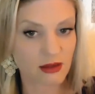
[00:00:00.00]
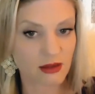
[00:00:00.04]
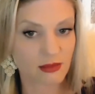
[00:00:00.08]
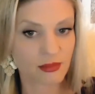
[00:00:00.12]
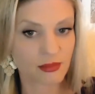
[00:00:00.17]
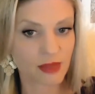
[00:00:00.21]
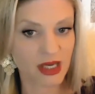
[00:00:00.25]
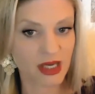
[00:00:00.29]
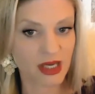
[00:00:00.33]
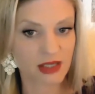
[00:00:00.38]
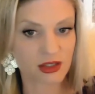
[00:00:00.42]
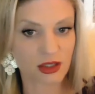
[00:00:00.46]

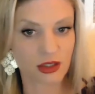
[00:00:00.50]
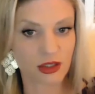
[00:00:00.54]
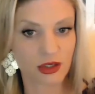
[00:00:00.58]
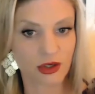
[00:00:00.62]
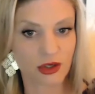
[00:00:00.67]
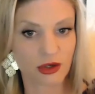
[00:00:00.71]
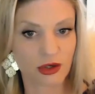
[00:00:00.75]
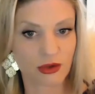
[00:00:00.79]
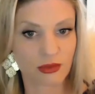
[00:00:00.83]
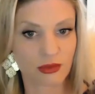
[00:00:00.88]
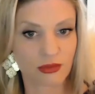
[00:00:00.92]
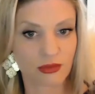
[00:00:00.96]
based on
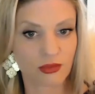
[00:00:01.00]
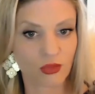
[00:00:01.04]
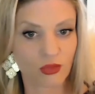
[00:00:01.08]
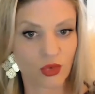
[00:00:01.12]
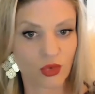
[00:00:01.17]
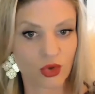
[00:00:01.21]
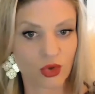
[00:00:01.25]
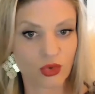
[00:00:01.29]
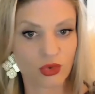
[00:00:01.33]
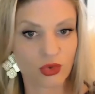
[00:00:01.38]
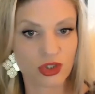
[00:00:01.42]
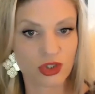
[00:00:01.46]
your
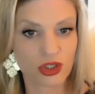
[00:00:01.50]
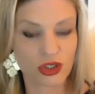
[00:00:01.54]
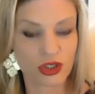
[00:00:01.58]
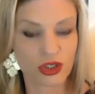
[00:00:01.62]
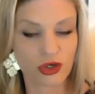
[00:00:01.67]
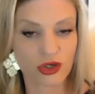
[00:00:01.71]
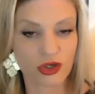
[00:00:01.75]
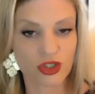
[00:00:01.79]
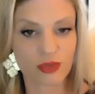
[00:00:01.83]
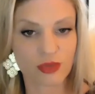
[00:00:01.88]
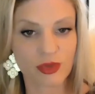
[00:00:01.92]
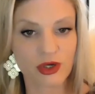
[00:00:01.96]
wounds and
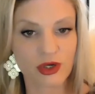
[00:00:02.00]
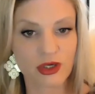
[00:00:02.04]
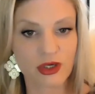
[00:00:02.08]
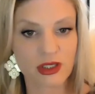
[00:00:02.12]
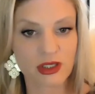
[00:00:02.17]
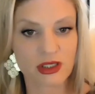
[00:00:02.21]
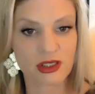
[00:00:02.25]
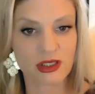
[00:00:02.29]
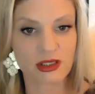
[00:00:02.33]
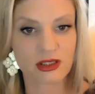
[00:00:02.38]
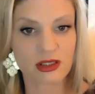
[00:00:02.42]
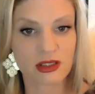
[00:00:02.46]
your
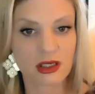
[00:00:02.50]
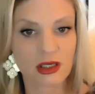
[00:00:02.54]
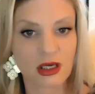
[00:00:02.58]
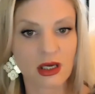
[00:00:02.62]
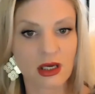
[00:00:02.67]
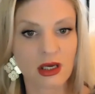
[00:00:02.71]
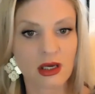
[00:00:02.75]
experiences.